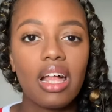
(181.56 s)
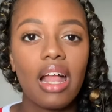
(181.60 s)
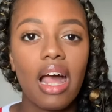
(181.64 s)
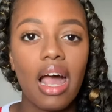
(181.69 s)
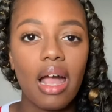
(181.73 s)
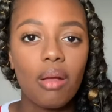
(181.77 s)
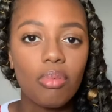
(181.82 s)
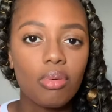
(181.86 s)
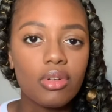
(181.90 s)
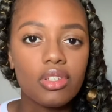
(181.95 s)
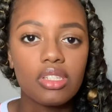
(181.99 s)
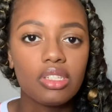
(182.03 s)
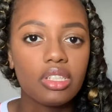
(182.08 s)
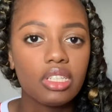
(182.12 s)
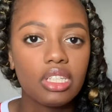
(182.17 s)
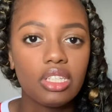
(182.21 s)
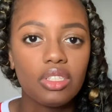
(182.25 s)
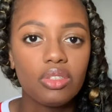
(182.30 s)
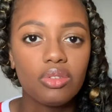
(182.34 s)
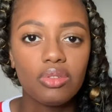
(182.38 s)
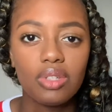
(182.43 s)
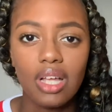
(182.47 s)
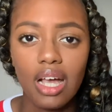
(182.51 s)
I personally
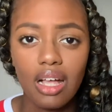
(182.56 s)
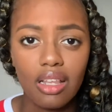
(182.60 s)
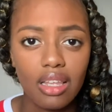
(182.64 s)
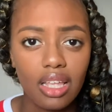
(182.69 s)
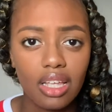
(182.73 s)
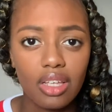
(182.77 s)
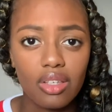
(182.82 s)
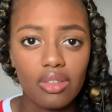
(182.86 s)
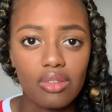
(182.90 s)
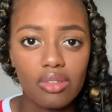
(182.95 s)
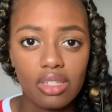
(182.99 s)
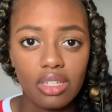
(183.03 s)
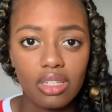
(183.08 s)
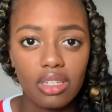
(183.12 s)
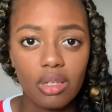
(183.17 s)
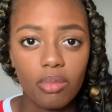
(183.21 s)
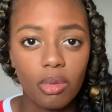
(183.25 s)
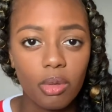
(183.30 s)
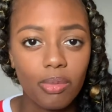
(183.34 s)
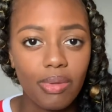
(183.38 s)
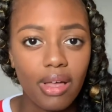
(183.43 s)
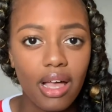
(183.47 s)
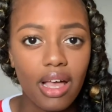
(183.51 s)
do not like using
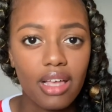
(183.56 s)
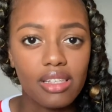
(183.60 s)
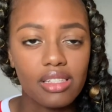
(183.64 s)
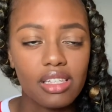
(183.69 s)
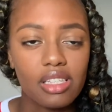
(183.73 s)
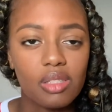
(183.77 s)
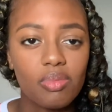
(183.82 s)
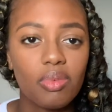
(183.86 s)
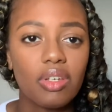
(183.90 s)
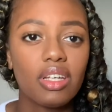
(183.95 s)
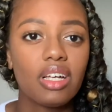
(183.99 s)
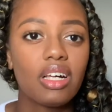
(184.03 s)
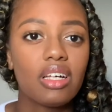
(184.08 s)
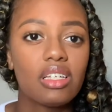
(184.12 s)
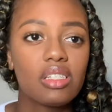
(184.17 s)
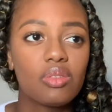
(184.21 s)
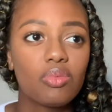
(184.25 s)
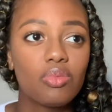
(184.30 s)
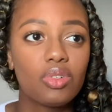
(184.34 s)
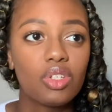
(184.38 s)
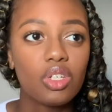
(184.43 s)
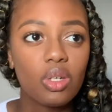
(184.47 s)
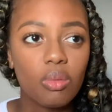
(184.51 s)
nipple pads is because
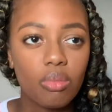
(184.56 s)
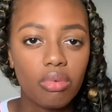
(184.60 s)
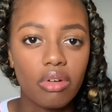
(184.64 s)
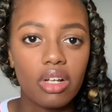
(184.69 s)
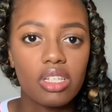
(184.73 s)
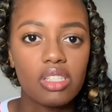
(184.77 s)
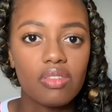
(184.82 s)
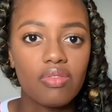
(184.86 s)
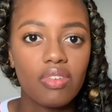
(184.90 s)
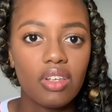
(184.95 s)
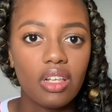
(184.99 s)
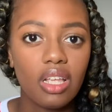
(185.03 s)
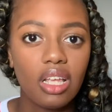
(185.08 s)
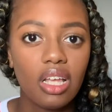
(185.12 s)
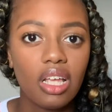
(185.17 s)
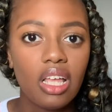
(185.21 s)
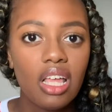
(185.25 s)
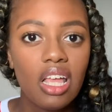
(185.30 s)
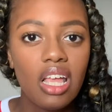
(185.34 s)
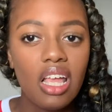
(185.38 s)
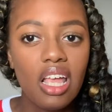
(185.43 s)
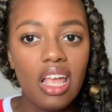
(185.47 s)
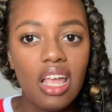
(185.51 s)
when you're breastfeeding,
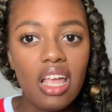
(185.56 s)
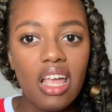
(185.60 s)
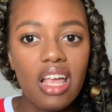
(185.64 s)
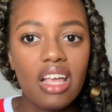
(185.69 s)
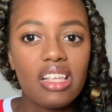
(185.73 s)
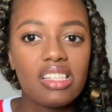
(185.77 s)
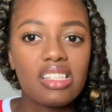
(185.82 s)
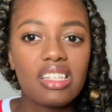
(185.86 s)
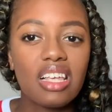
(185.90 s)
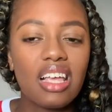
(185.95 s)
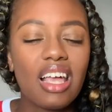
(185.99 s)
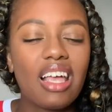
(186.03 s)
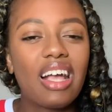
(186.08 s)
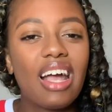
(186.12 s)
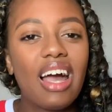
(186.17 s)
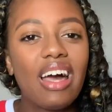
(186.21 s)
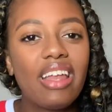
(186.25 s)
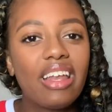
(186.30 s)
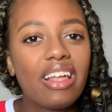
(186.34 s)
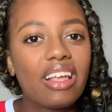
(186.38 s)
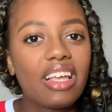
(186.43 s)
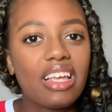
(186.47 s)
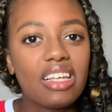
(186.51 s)
it
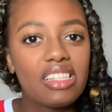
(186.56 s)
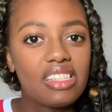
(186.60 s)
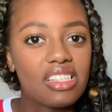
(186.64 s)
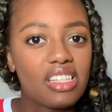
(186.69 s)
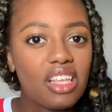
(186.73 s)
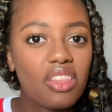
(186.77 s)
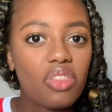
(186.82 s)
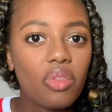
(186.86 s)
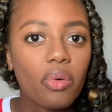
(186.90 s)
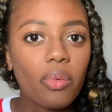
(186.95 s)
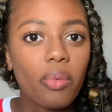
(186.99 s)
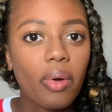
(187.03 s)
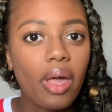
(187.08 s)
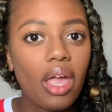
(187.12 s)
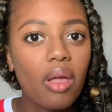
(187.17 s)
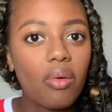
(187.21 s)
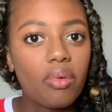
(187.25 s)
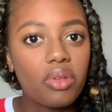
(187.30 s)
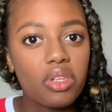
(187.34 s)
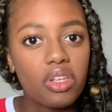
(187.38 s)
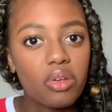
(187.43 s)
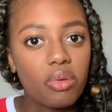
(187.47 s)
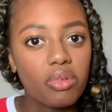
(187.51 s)
kind of gets in the way
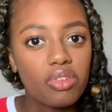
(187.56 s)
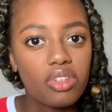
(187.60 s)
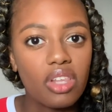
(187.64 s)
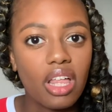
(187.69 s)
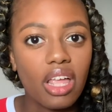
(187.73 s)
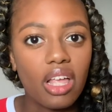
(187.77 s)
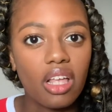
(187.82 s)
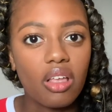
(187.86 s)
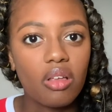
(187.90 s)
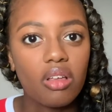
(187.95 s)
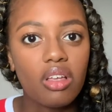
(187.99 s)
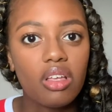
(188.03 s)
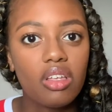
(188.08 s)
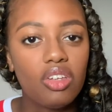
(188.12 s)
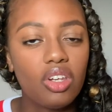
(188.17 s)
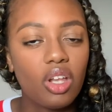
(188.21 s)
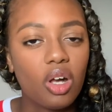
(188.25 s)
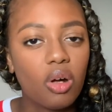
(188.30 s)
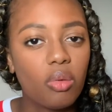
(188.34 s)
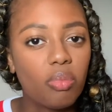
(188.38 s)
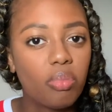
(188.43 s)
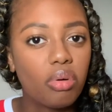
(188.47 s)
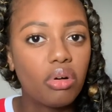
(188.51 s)
when you're like, you
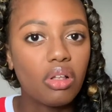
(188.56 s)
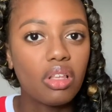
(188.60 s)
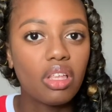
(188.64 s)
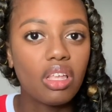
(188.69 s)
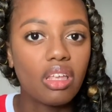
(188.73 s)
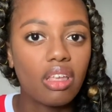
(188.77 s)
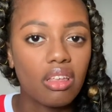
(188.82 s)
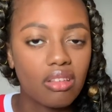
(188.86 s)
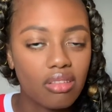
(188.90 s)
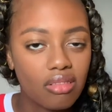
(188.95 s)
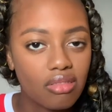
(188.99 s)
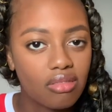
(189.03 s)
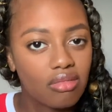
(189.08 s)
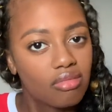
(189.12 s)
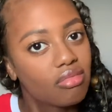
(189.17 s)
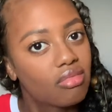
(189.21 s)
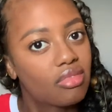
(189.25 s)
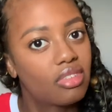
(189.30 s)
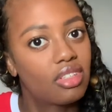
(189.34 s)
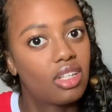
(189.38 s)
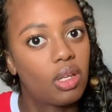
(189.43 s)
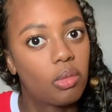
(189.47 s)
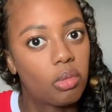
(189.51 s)
know, pulling
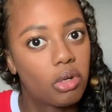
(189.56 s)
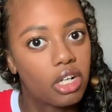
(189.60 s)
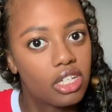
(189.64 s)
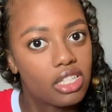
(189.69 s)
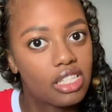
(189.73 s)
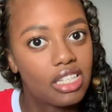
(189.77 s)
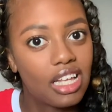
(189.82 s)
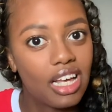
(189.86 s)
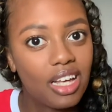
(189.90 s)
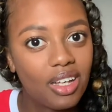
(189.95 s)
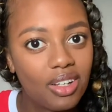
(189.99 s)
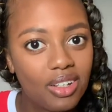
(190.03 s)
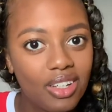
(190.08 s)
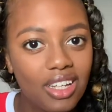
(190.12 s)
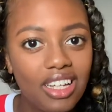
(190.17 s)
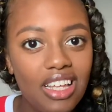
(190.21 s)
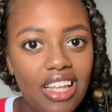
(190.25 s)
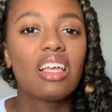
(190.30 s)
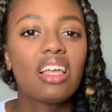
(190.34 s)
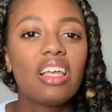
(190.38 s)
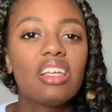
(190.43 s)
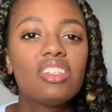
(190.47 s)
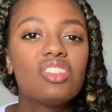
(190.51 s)
your breast out.
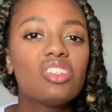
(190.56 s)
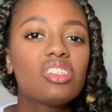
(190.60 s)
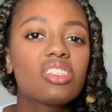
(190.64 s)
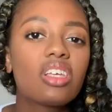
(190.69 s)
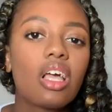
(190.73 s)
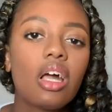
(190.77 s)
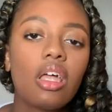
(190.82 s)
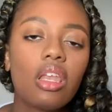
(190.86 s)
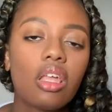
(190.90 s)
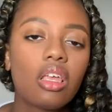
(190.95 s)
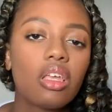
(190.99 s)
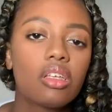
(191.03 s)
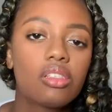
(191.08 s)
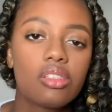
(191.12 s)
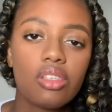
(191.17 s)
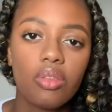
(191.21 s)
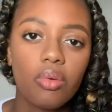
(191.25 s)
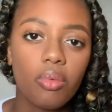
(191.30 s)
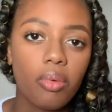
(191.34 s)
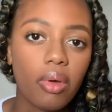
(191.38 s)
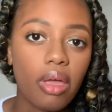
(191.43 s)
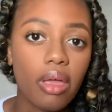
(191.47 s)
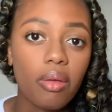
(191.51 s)
It just kind of gets in the
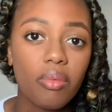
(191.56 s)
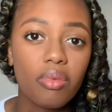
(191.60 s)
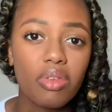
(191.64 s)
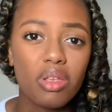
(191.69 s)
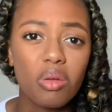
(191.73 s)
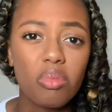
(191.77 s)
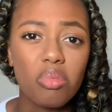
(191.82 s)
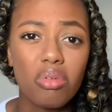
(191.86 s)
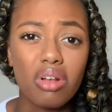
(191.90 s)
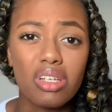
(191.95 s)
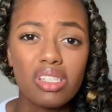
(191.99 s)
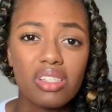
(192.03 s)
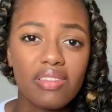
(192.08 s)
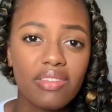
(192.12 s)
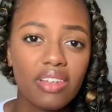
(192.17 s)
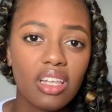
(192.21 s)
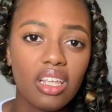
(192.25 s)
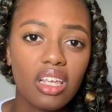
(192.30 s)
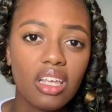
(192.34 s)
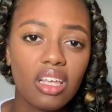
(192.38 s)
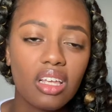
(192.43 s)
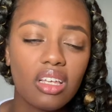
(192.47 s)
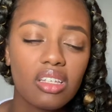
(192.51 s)
way when you're
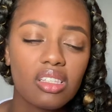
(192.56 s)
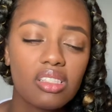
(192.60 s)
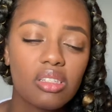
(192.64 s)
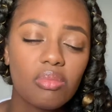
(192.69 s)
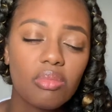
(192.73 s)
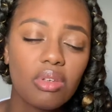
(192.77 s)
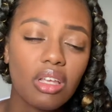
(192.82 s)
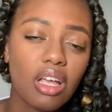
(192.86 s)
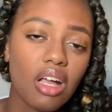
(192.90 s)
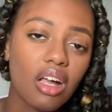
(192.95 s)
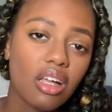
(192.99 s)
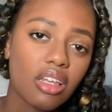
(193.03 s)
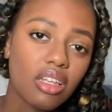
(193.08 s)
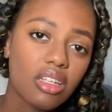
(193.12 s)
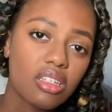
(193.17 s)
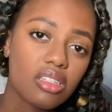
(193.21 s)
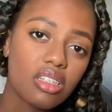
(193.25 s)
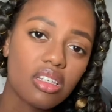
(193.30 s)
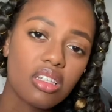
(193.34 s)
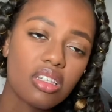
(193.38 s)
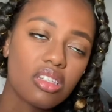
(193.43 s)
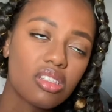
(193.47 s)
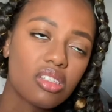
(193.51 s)
breastfeeding, to be honest,
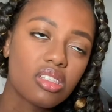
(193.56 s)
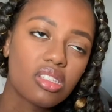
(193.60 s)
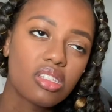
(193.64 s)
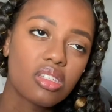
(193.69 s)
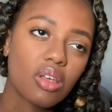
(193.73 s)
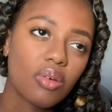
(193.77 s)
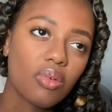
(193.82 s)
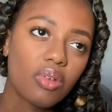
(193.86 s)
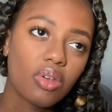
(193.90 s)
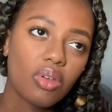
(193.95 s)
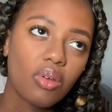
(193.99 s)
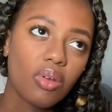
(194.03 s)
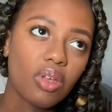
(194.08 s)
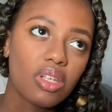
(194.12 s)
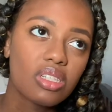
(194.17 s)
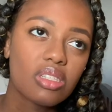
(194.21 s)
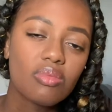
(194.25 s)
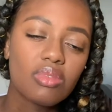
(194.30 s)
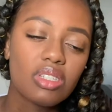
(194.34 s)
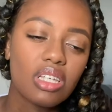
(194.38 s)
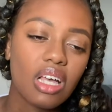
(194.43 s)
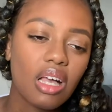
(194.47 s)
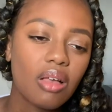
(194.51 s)
and it's so annoying
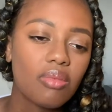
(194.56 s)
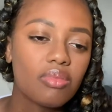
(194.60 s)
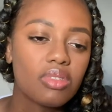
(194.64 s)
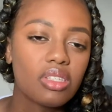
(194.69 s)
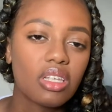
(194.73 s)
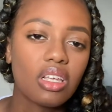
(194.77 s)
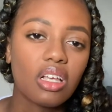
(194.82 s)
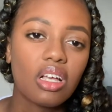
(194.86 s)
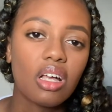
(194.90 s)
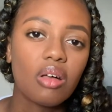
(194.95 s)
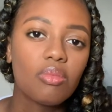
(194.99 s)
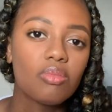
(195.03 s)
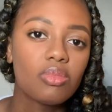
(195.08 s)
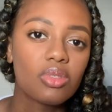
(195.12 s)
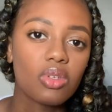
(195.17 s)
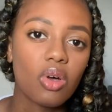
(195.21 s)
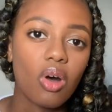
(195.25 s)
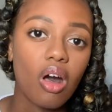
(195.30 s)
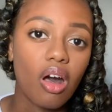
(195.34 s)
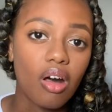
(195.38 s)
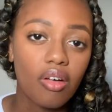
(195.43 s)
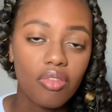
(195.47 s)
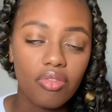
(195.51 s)
sometimes. It comes
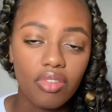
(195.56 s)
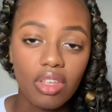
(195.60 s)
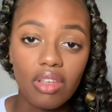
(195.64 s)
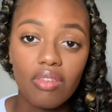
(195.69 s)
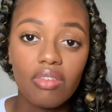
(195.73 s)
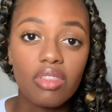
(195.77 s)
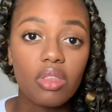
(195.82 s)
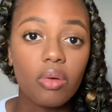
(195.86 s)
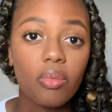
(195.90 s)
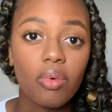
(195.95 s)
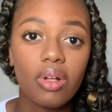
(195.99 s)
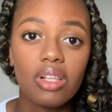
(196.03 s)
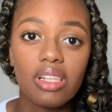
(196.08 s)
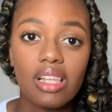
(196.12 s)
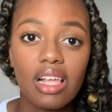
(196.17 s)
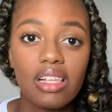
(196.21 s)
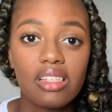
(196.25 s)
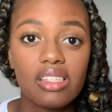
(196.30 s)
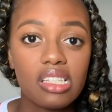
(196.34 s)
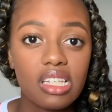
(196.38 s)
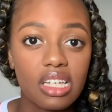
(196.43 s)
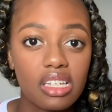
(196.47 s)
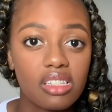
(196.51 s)
off, even the one that
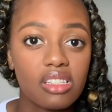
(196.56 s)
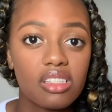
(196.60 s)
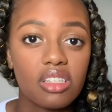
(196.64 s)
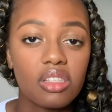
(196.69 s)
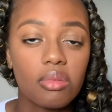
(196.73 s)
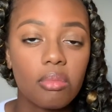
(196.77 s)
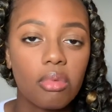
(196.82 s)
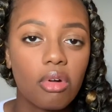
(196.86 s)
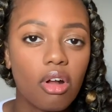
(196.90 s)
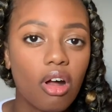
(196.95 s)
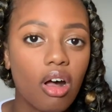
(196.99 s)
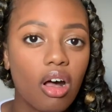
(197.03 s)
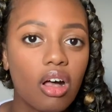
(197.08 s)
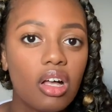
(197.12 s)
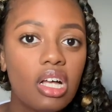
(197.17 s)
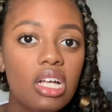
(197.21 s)
sticks to the bra.